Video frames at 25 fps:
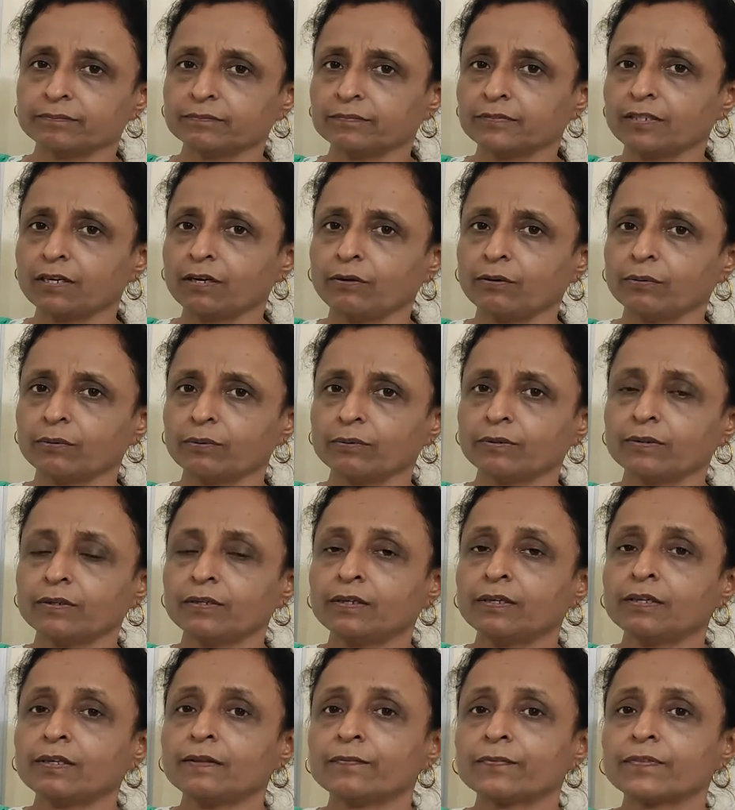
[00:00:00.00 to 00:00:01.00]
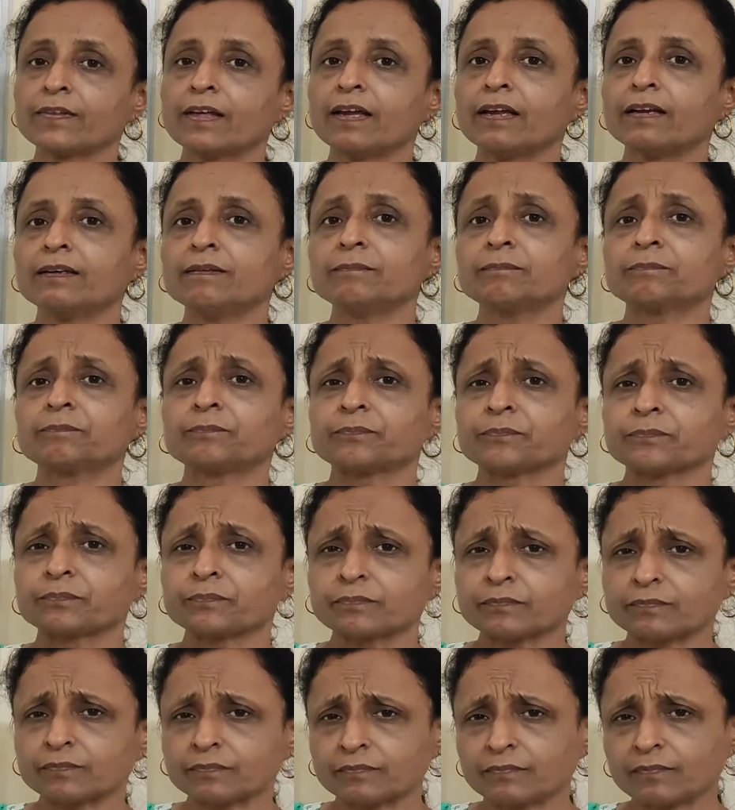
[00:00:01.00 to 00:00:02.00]
dalo. Then
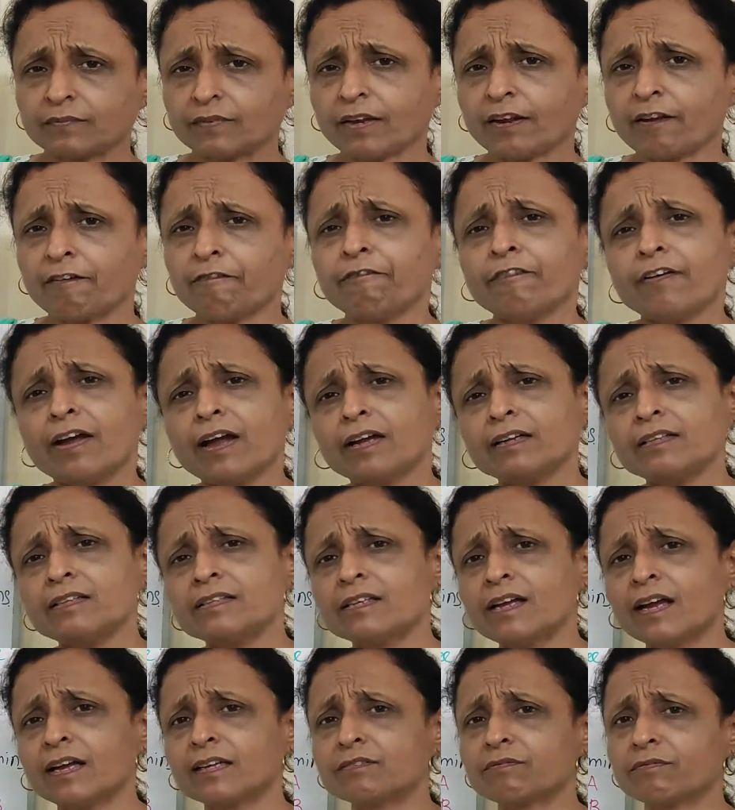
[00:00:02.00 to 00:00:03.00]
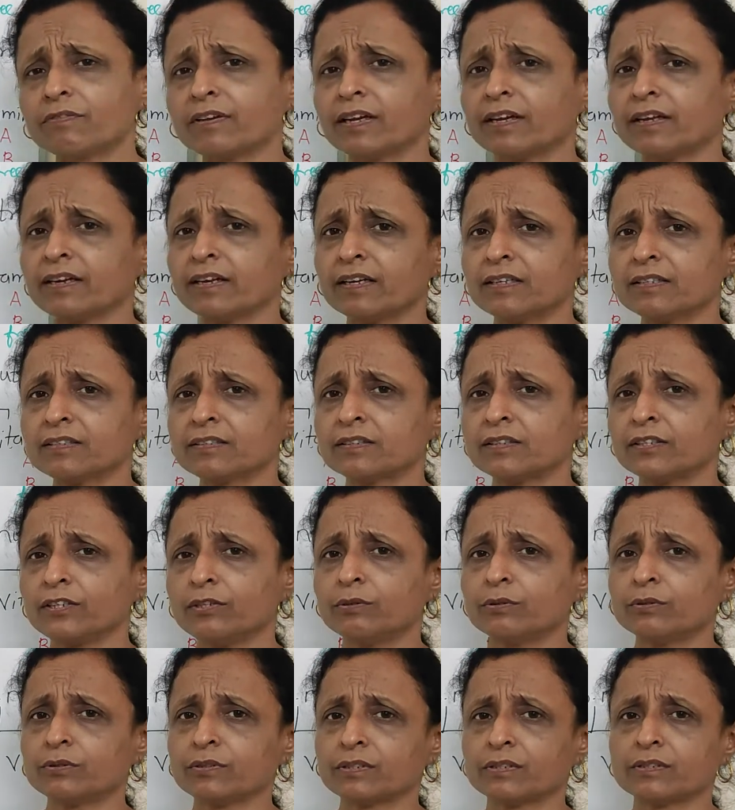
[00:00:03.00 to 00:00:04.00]
fats has various
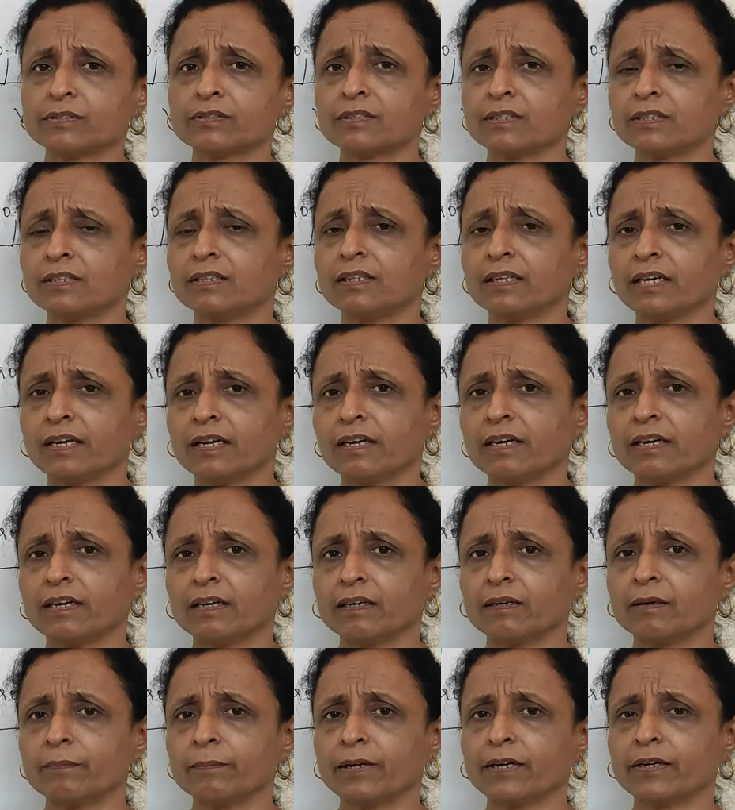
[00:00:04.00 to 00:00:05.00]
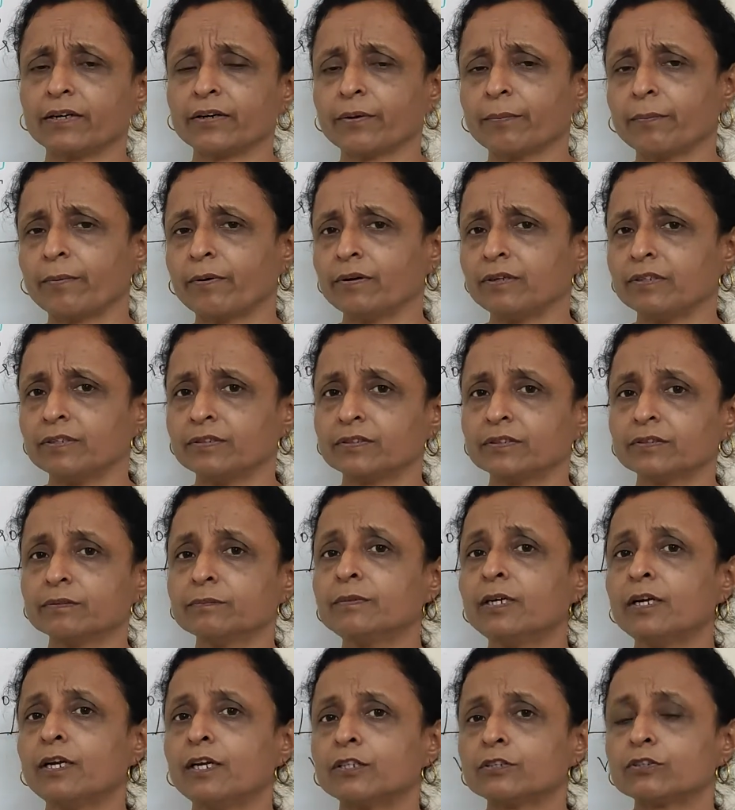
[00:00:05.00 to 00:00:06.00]
uses in the
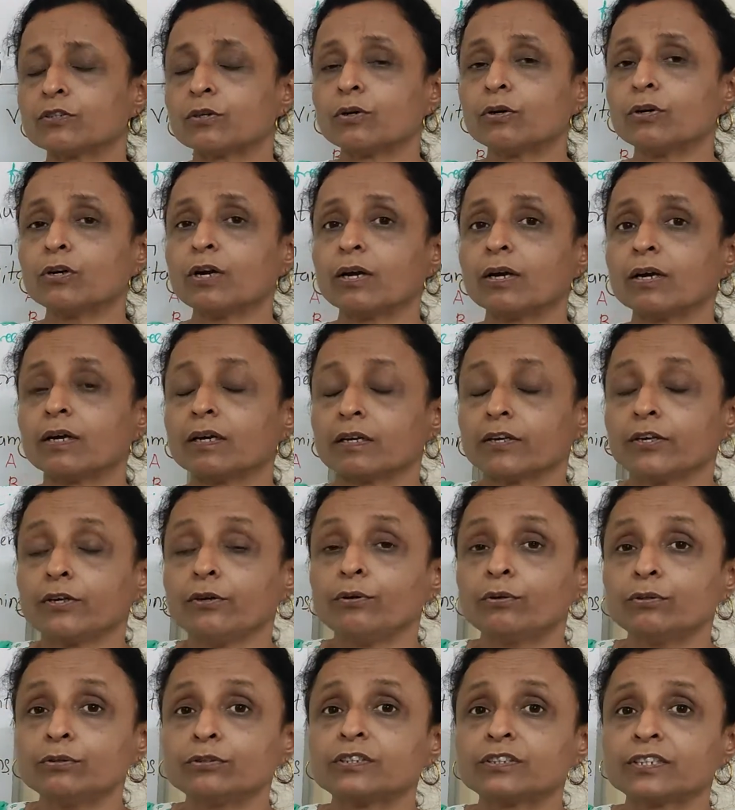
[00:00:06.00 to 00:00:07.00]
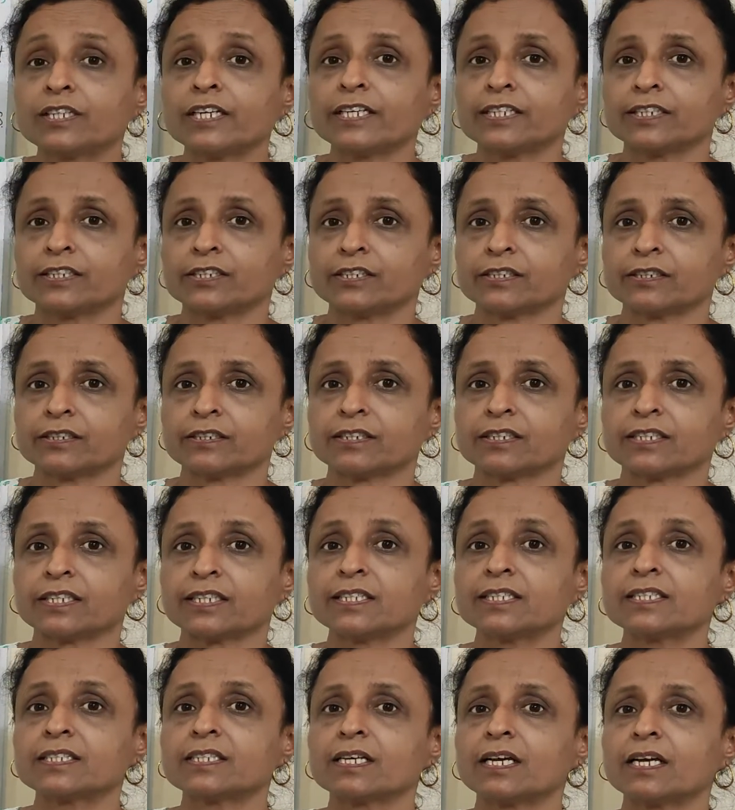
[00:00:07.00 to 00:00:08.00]
metabolism. So usage
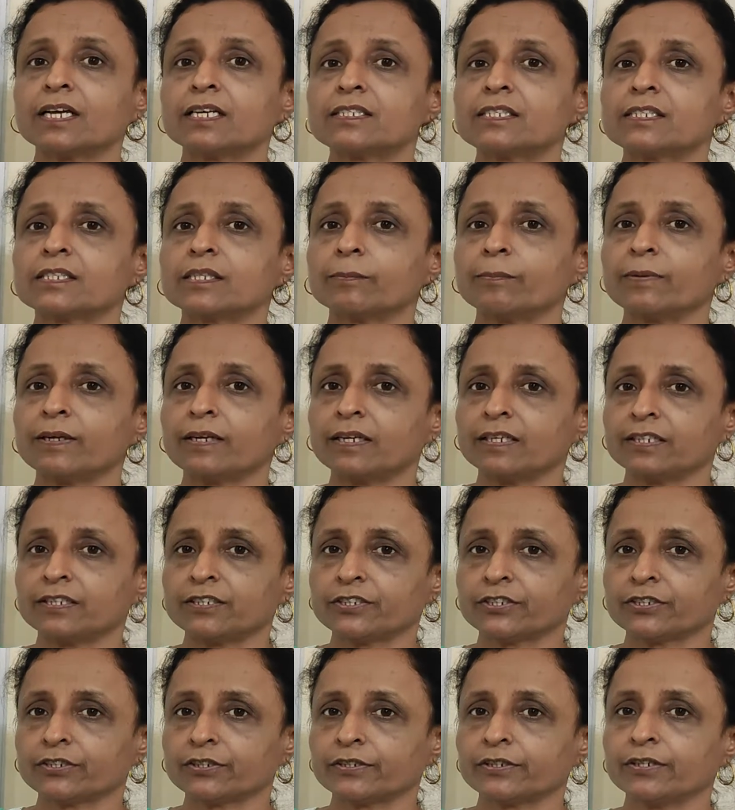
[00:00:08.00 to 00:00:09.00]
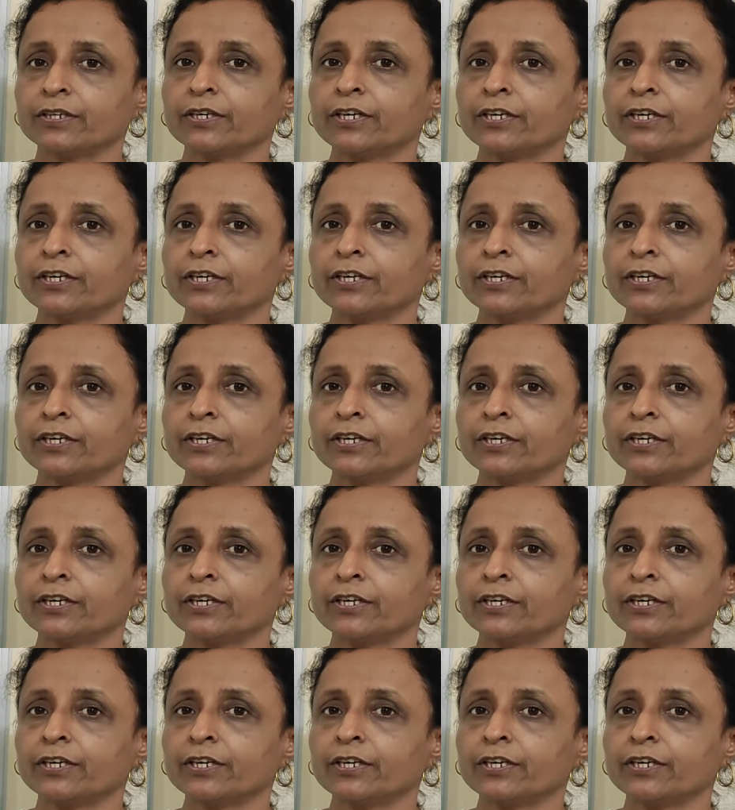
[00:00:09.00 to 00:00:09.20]
is assimilation.